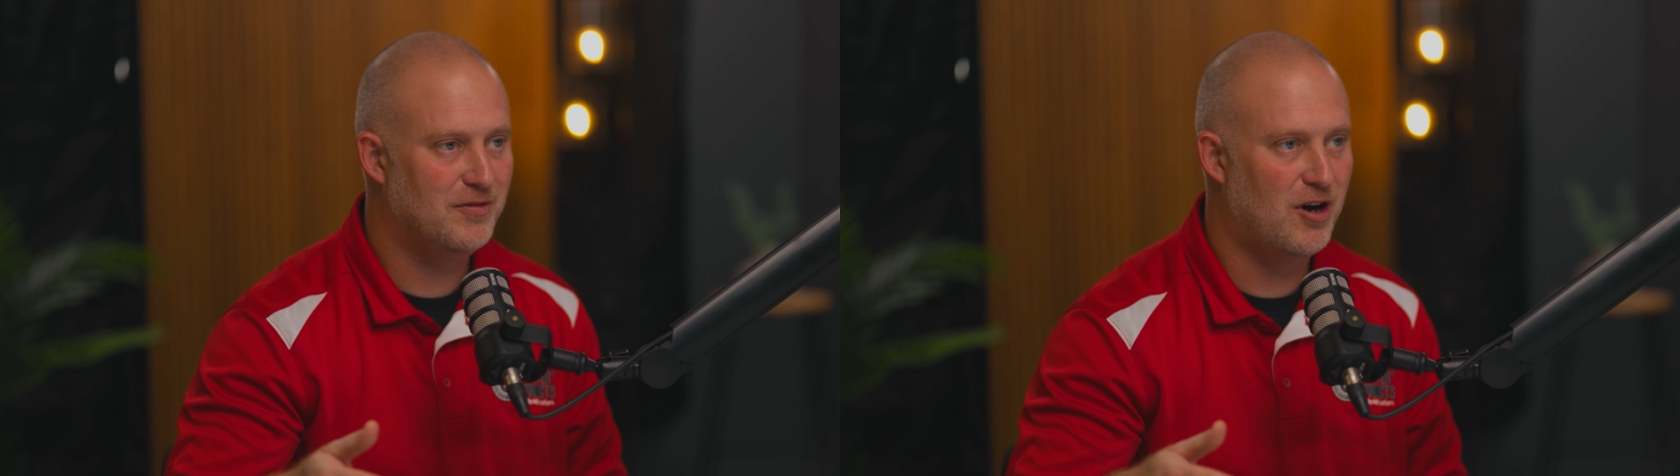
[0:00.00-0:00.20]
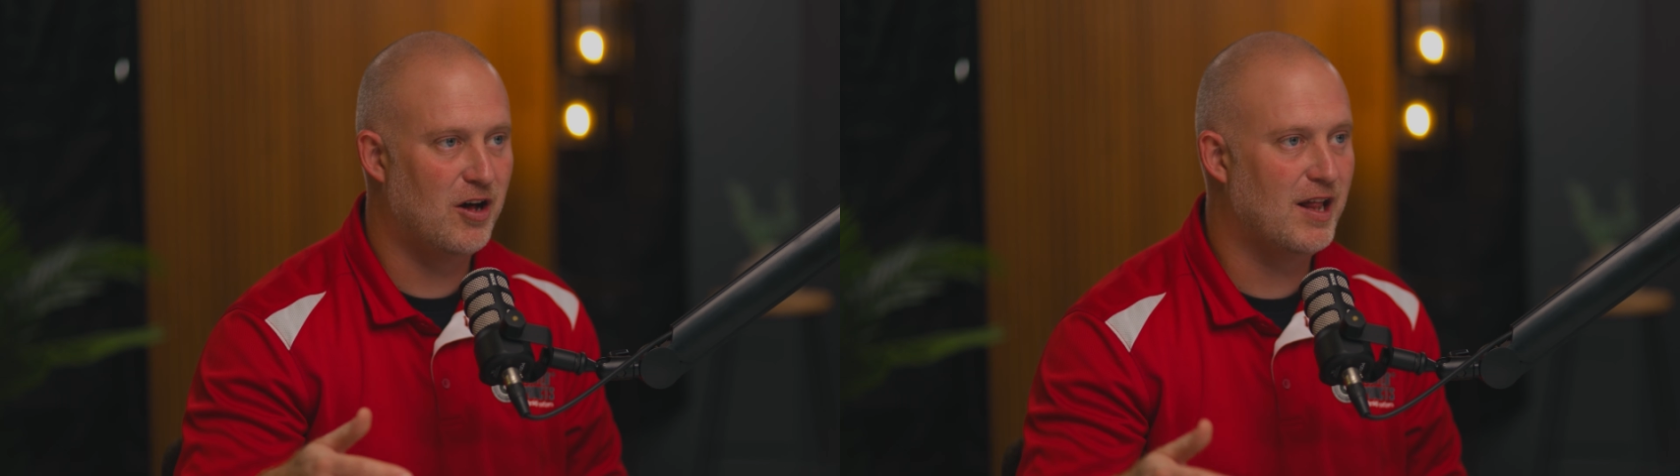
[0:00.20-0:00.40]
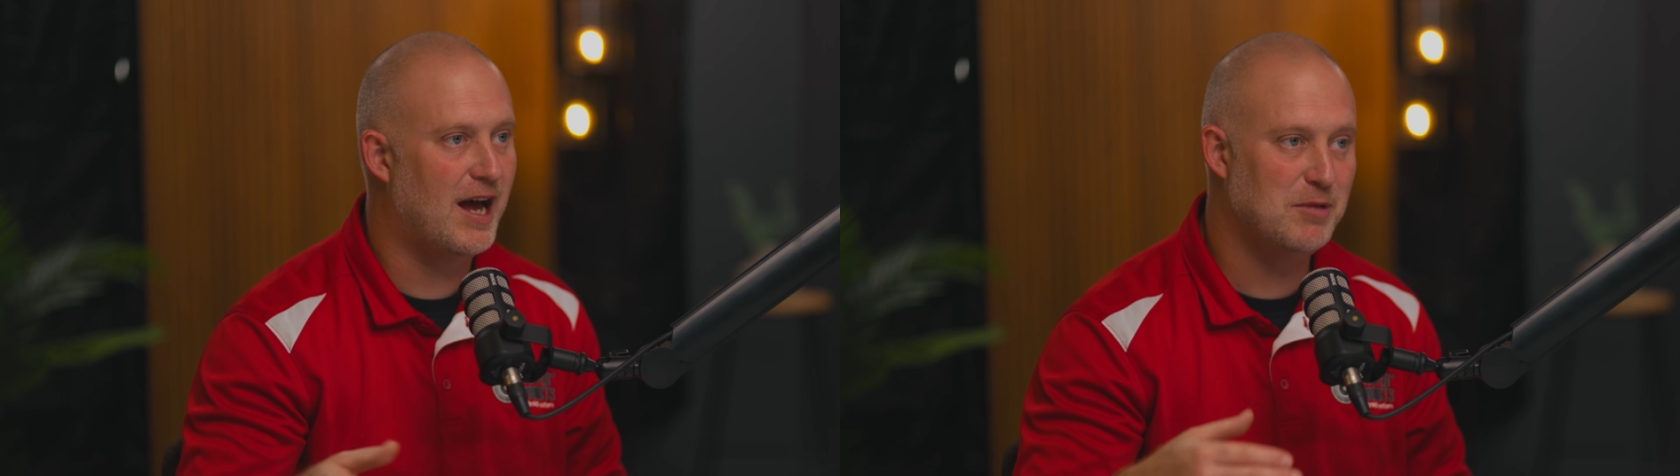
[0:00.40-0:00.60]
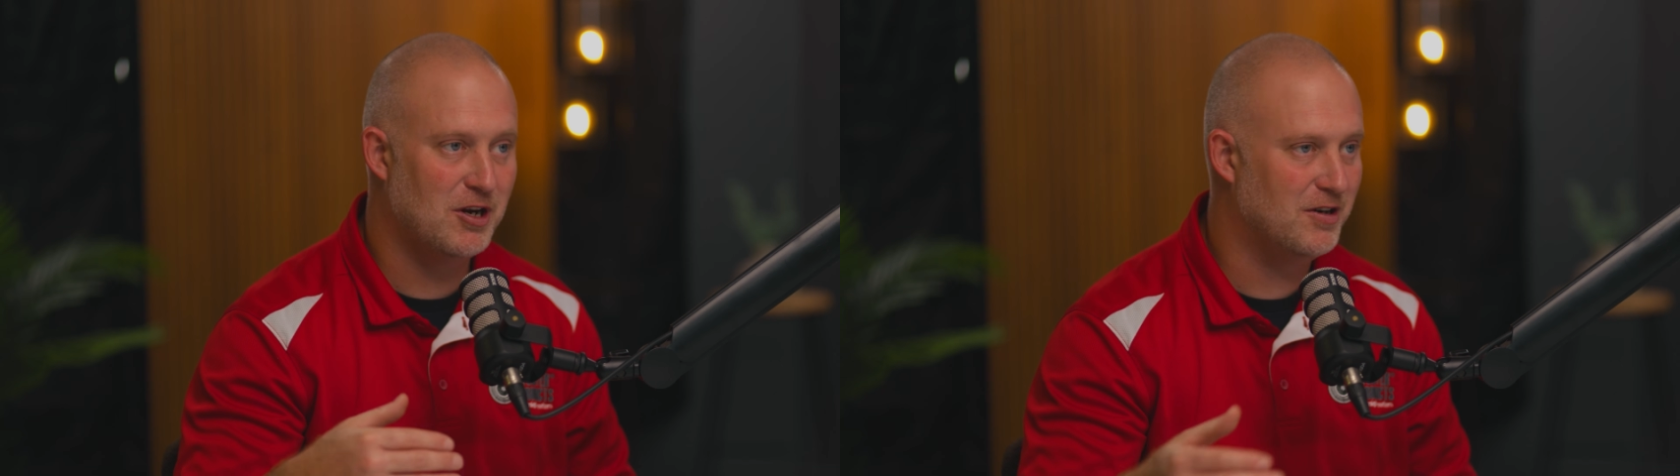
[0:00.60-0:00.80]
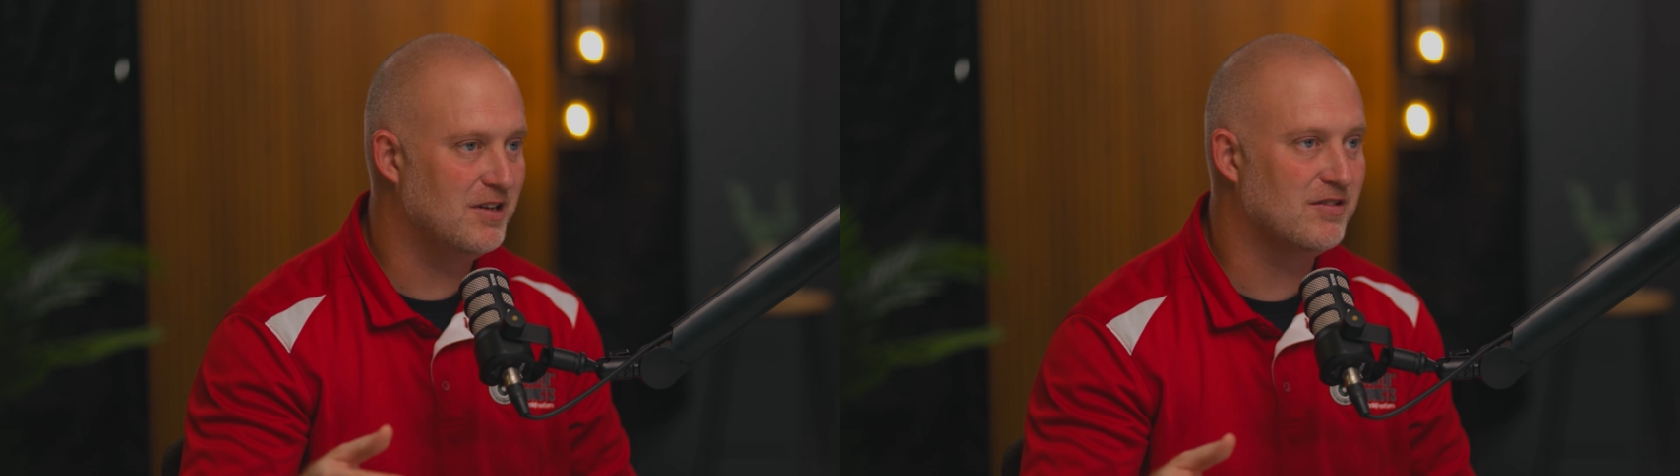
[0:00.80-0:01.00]
all I'm
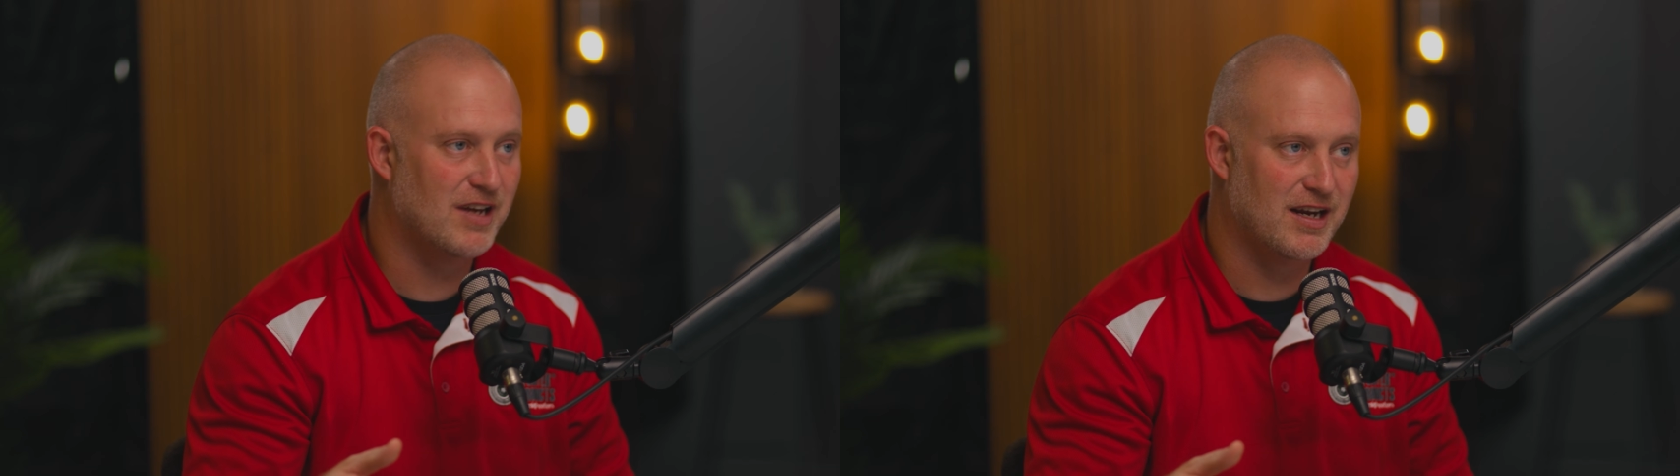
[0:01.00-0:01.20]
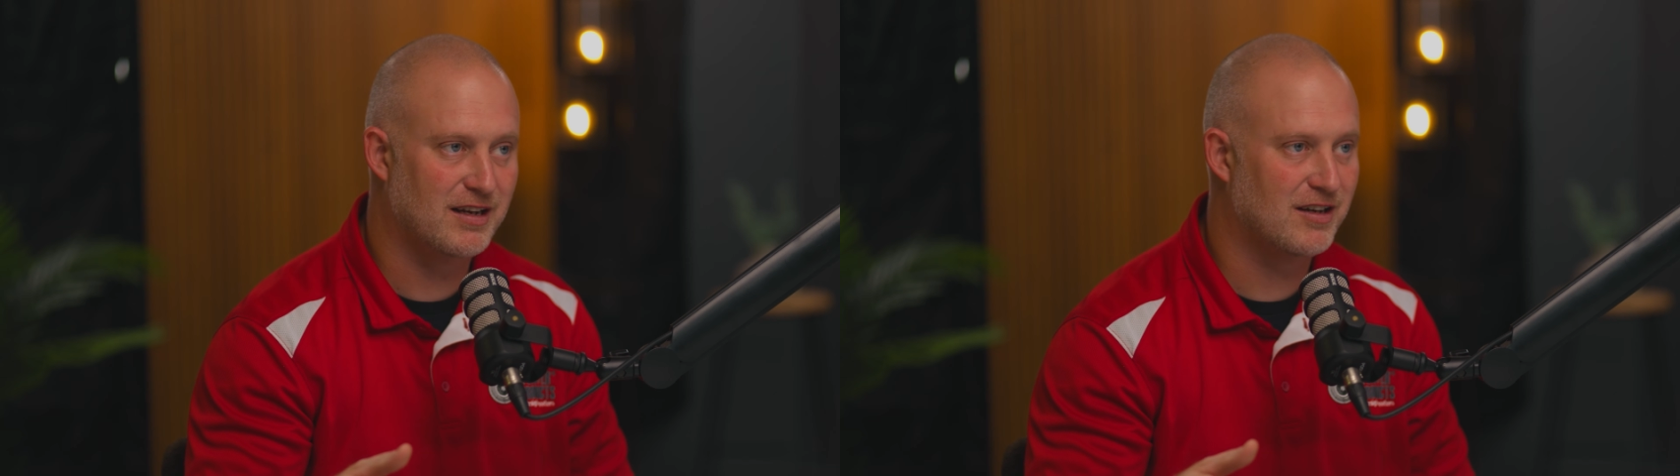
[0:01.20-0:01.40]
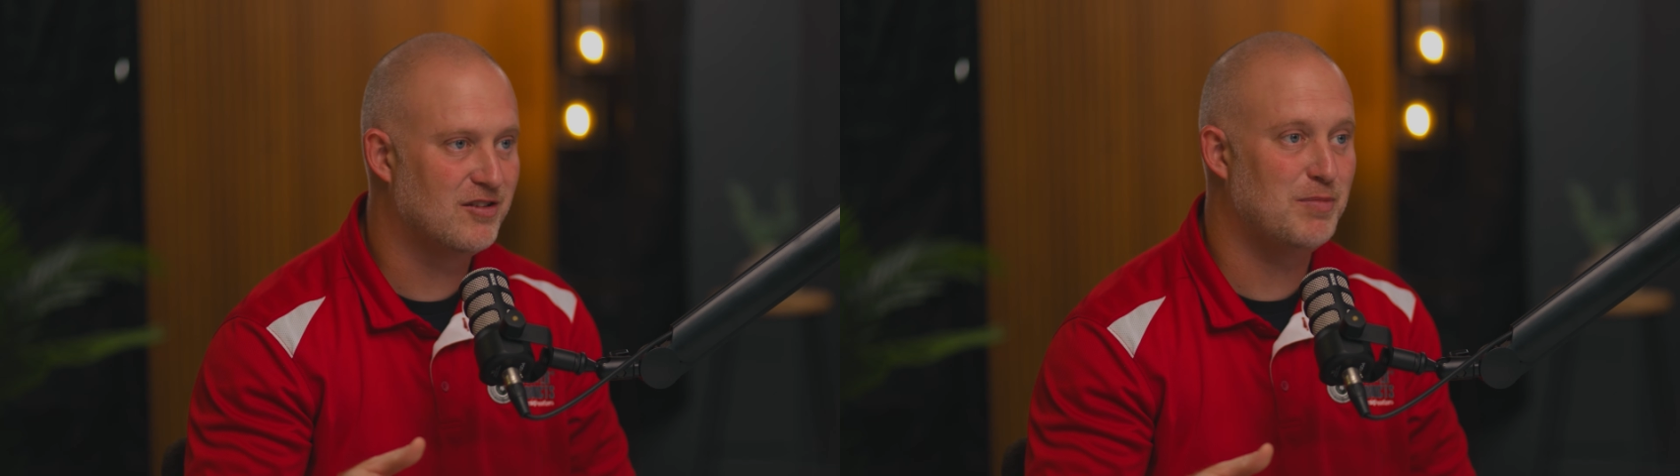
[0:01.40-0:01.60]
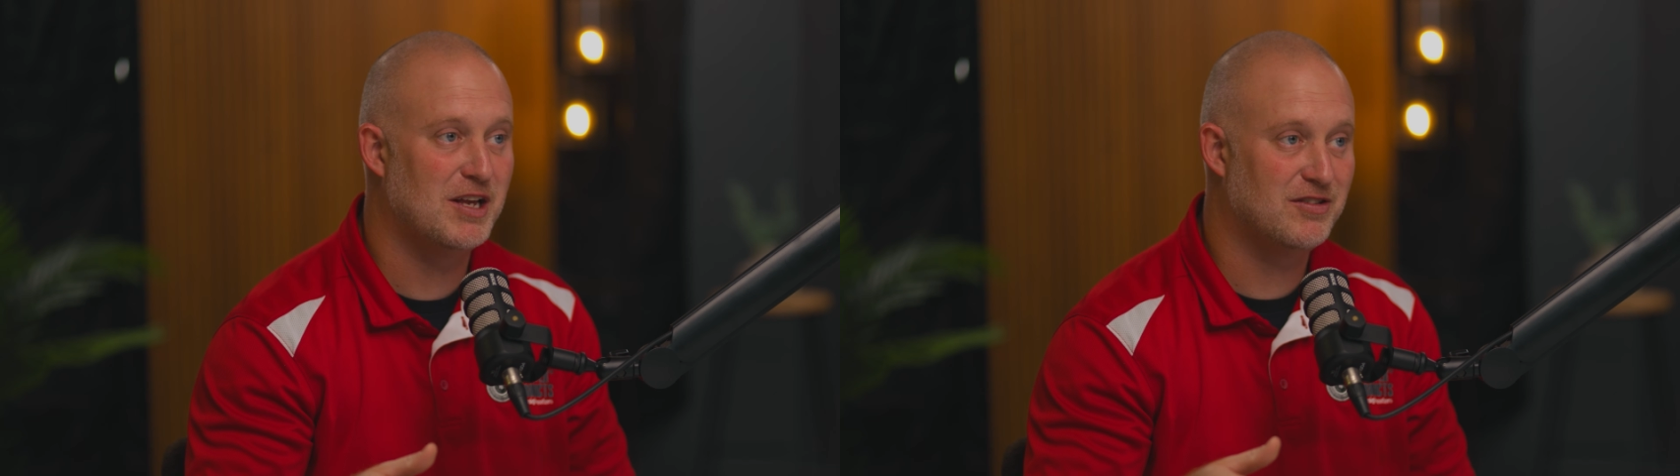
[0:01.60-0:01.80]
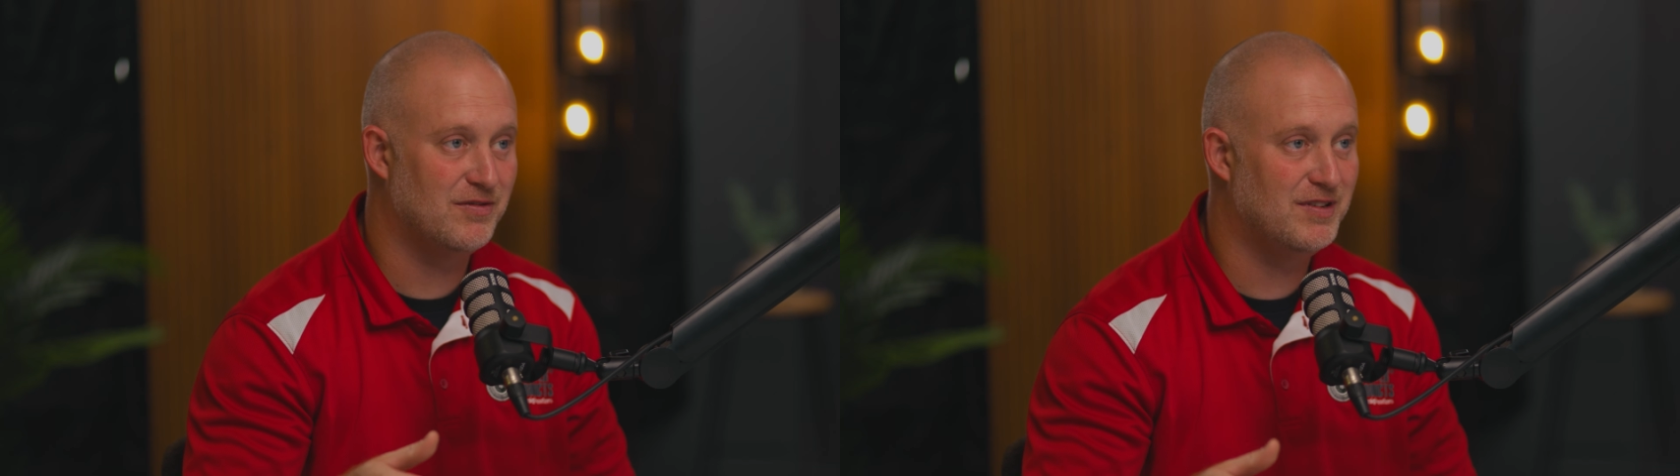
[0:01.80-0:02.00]
hearing is
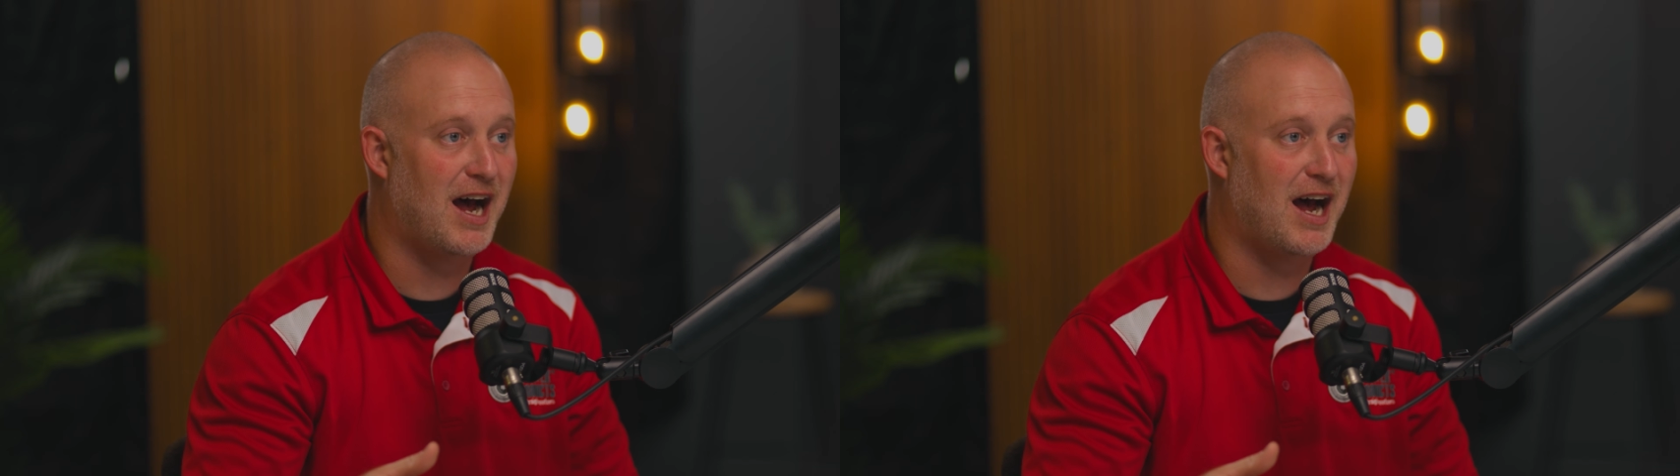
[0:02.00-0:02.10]
expensive